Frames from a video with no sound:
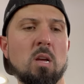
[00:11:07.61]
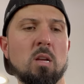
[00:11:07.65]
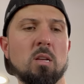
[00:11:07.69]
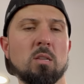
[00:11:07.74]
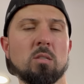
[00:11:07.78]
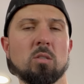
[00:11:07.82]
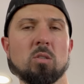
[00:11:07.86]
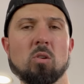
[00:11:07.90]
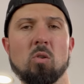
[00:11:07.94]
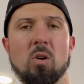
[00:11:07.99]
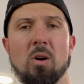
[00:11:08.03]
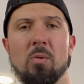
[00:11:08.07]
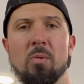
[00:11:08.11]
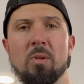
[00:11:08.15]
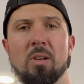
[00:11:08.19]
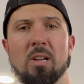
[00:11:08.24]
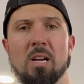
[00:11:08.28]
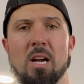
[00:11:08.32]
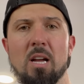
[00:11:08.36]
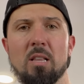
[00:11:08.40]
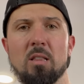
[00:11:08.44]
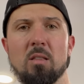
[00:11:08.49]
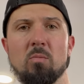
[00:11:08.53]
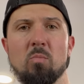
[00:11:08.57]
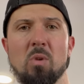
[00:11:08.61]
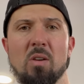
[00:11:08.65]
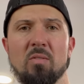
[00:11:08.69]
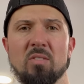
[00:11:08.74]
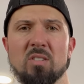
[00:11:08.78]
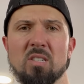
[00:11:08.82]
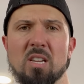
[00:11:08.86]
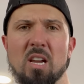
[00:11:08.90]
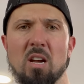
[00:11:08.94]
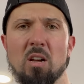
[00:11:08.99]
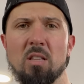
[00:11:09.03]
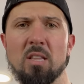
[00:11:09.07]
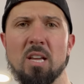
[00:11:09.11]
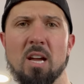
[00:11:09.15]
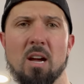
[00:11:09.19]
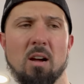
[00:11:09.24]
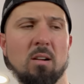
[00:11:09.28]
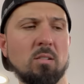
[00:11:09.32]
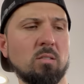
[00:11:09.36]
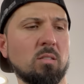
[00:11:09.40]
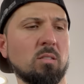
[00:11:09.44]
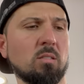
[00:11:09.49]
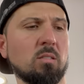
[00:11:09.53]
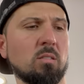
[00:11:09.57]
So I went and got, we have a scale in the
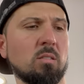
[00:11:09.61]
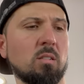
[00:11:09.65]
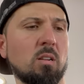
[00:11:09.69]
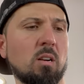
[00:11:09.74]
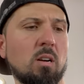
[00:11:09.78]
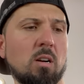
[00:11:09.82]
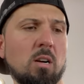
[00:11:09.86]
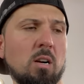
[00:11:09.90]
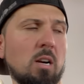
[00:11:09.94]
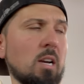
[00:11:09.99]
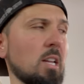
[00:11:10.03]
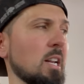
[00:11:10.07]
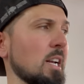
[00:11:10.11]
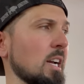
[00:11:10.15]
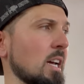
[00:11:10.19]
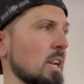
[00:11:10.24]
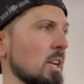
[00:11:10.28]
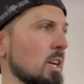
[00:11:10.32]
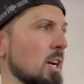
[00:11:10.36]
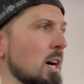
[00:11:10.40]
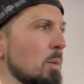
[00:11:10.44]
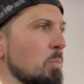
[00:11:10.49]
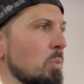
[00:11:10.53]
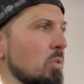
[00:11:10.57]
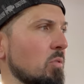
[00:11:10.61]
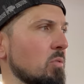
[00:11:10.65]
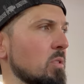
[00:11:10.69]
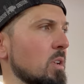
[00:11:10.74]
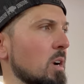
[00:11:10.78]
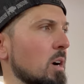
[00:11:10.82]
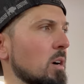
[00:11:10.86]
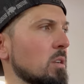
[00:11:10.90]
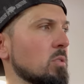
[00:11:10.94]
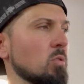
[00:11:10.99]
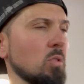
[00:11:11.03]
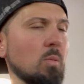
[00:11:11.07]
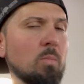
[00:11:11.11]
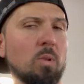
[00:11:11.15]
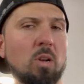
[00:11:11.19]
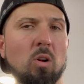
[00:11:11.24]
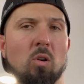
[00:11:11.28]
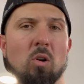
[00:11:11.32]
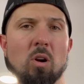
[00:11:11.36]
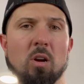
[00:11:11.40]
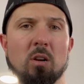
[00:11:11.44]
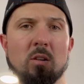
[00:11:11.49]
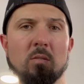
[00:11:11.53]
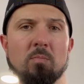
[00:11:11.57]
house uh, and I got a cup over there. So I'm going to
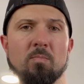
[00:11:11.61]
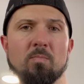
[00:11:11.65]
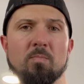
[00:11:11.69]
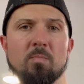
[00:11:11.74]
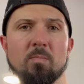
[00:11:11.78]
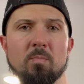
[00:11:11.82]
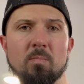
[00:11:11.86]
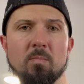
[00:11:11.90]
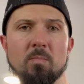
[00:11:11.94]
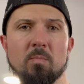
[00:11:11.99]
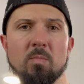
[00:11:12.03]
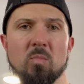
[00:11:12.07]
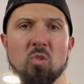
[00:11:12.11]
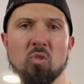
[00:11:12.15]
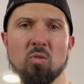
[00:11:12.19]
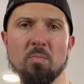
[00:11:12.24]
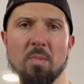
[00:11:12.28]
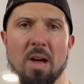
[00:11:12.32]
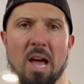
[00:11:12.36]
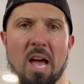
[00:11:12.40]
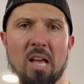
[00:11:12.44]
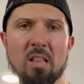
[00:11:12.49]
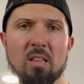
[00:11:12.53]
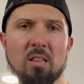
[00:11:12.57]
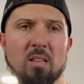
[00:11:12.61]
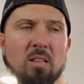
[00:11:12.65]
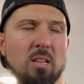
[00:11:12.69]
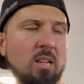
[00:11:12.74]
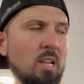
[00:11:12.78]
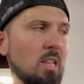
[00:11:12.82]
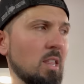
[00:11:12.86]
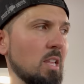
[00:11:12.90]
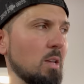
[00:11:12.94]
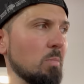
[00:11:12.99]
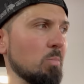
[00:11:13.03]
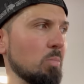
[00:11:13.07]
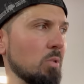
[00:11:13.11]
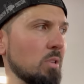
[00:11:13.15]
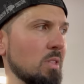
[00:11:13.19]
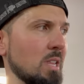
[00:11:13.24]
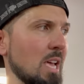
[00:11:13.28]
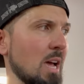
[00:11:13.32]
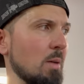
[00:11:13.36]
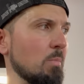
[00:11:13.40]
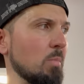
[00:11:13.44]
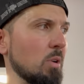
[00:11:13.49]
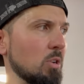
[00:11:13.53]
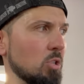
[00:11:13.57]
go ahead and do the math and then put
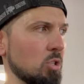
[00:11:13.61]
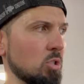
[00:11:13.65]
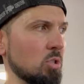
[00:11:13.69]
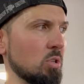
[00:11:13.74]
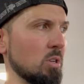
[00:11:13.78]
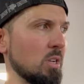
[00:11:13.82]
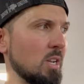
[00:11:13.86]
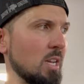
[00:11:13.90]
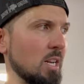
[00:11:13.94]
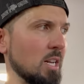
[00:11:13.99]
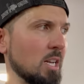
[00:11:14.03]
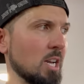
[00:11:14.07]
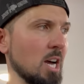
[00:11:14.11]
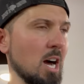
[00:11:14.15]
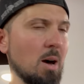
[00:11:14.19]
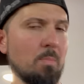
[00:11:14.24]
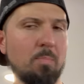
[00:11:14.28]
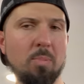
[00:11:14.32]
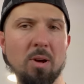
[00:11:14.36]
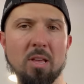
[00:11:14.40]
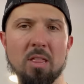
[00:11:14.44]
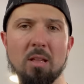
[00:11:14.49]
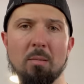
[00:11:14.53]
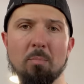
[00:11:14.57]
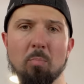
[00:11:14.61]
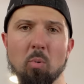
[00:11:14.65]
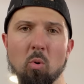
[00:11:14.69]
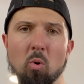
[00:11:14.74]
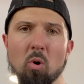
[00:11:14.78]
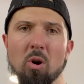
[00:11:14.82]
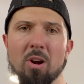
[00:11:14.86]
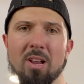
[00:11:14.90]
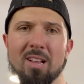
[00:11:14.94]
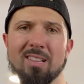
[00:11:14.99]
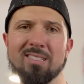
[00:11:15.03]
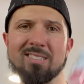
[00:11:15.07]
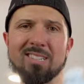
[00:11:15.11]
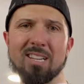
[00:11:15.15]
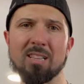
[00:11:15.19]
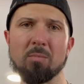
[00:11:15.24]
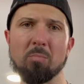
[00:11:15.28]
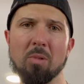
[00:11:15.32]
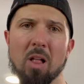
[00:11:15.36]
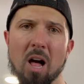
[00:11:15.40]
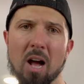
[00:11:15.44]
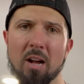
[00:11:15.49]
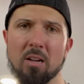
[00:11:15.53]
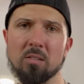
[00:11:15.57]
that much in a cup and then pour it inside the
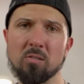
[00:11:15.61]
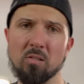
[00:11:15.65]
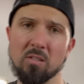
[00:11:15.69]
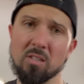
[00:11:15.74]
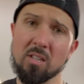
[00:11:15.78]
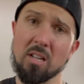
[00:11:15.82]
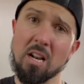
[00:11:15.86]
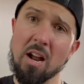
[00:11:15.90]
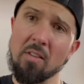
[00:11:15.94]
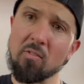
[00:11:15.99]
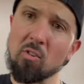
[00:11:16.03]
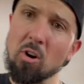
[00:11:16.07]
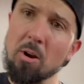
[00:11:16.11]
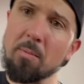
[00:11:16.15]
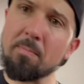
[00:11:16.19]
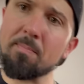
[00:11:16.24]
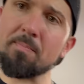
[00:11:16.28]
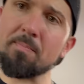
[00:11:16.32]
block. So let's get after it.